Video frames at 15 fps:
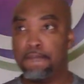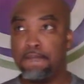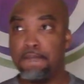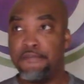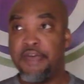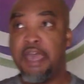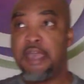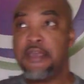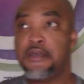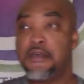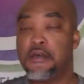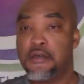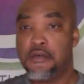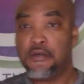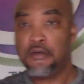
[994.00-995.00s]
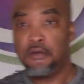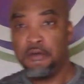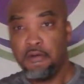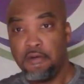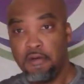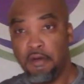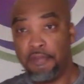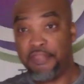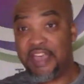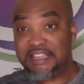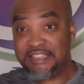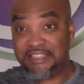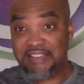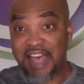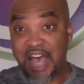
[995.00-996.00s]
They
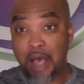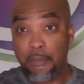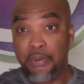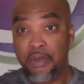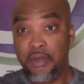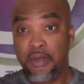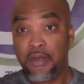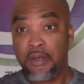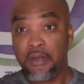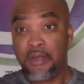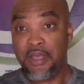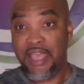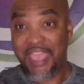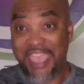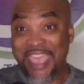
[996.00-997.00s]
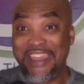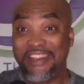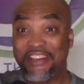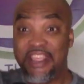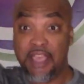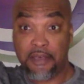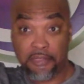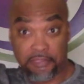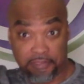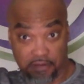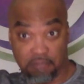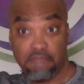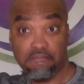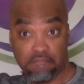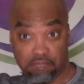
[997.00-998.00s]
stop at death.
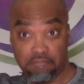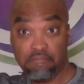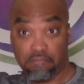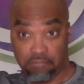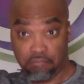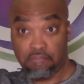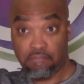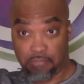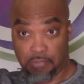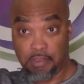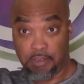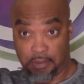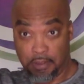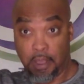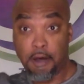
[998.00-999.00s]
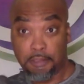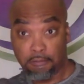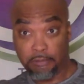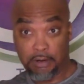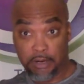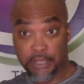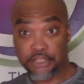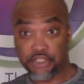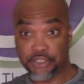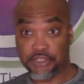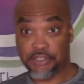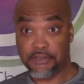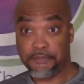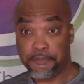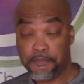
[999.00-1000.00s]
Other
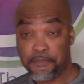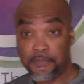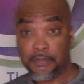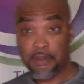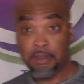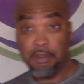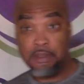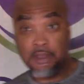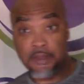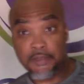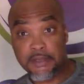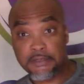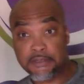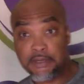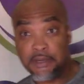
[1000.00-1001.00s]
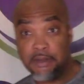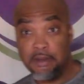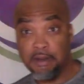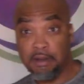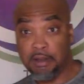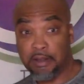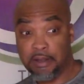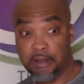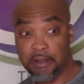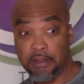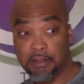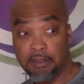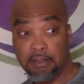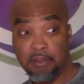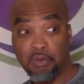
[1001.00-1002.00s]
religions. Yeah, they said,
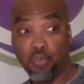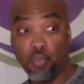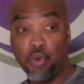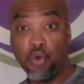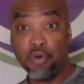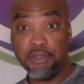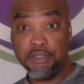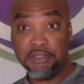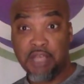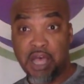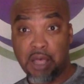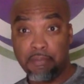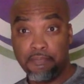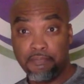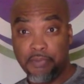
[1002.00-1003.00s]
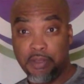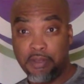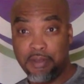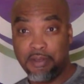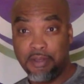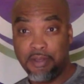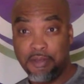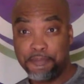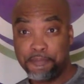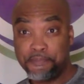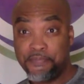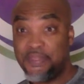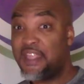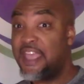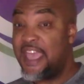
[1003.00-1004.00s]
we're going to stop
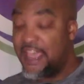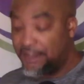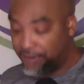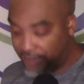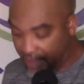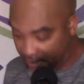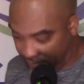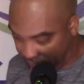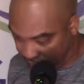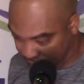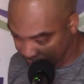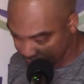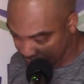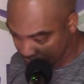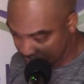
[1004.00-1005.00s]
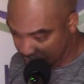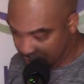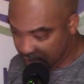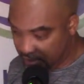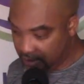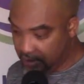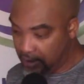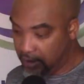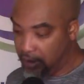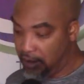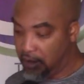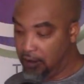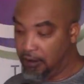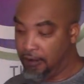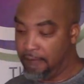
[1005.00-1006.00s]
at death.
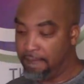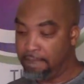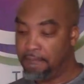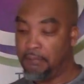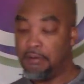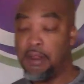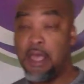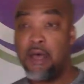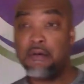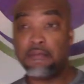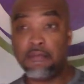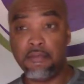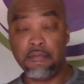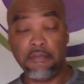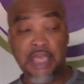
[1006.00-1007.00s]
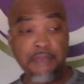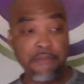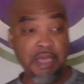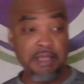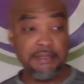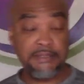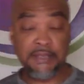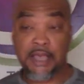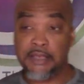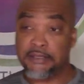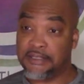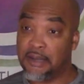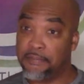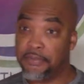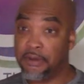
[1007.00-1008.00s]
Now, they may say
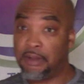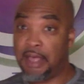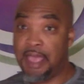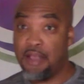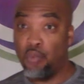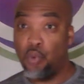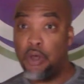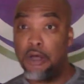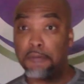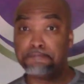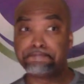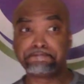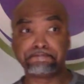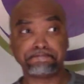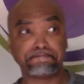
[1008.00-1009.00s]
something like, well,